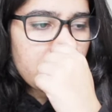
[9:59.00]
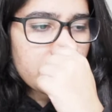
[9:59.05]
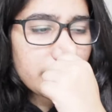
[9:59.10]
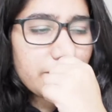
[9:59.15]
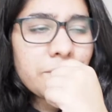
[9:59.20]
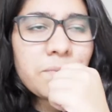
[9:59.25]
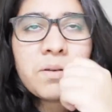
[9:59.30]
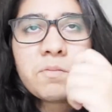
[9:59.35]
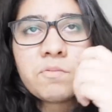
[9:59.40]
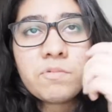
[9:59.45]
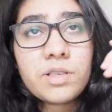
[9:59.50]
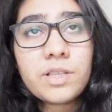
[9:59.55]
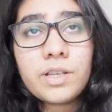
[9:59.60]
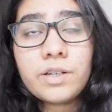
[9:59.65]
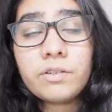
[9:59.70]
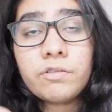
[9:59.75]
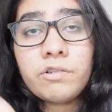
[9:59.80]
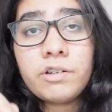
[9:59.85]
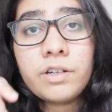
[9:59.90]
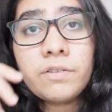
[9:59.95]
sometimes
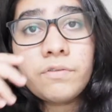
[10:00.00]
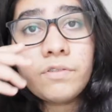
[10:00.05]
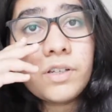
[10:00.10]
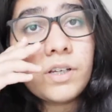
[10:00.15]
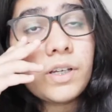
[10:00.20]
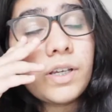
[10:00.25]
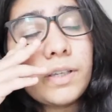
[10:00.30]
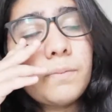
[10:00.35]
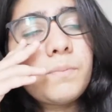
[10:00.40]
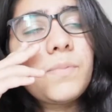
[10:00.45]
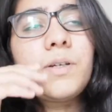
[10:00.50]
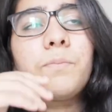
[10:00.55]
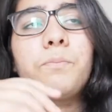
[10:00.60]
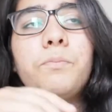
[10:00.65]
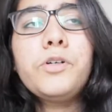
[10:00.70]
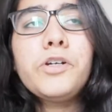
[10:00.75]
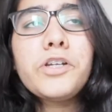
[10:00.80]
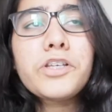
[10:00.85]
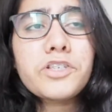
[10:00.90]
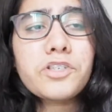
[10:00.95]
their creativity can be
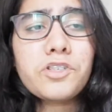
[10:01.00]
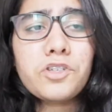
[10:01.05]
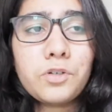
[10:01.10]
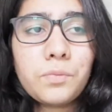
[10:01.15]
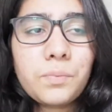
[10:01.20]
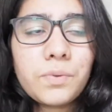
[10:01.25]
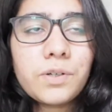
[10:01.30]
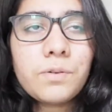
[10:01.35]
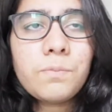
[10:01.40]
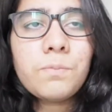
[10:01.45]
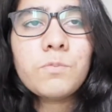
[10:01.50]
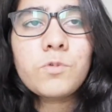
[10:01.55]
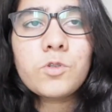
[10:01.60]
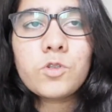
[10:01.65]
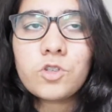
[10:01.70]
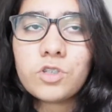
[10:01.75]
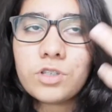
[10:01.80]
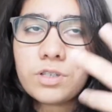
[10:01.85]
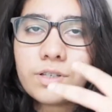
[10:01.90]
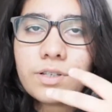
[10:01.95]
pretty stupid,
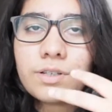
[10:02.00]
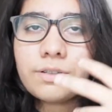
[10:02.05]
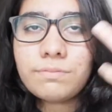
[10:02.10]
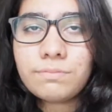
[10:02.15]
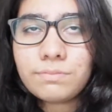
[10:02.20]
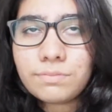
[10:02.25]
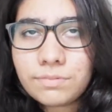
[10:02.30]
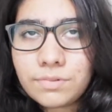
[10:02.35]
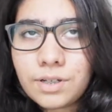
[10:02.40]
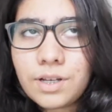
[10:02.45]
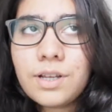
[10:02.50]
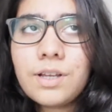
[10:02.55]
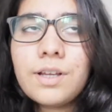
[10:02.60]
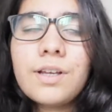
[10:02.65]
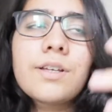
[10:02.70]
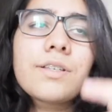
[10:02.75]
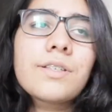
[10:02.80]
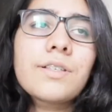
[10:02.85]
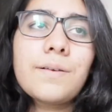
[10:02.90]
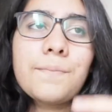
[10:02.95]
which is
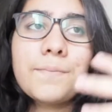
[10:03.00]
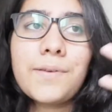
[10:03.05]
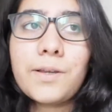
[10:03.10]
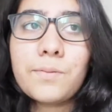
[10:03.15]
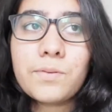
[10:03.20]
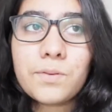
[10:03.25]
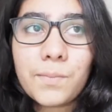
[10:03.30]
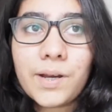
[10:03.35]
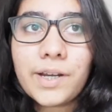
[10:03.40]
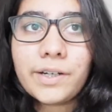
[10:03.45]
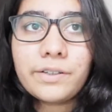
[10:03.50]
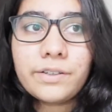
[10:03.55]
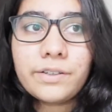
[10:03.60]
sometimes my